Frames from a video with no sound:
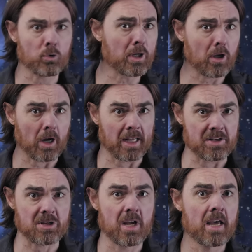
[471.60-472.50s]
grid
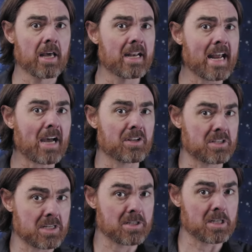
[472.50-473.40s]
lines. Now the
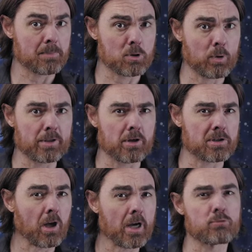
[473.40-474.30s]
distance between those
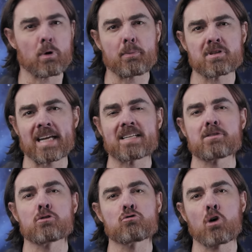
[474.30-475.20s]
lines represents
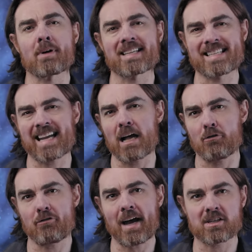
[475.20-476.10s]
the growing scale
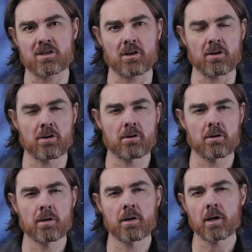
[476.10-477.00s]
factor.
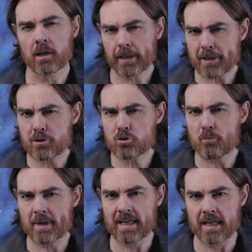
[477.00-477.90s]
Let's
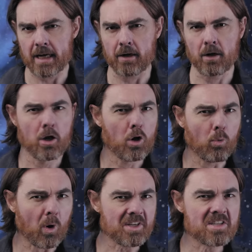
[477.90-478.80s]
zoom in again.
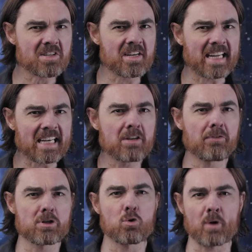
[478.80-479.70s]
What does an
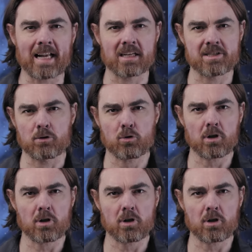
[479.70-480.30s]
individual galaxy look